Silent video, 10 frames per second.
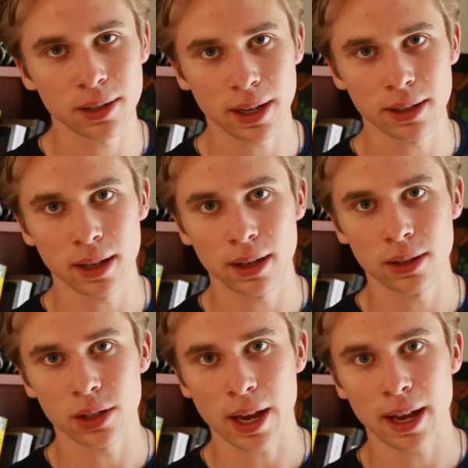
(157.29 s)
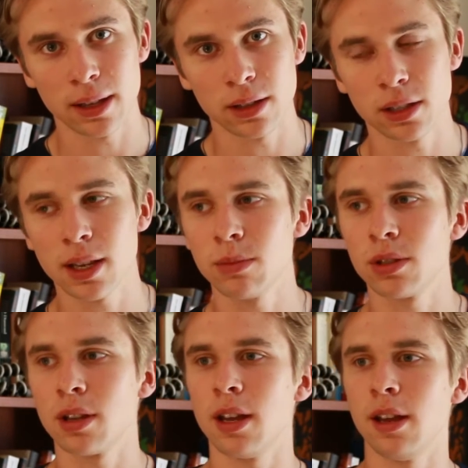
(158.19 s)
ideas, and it seems
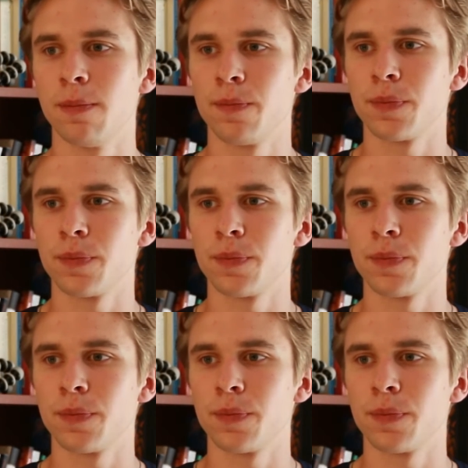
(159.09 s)
that he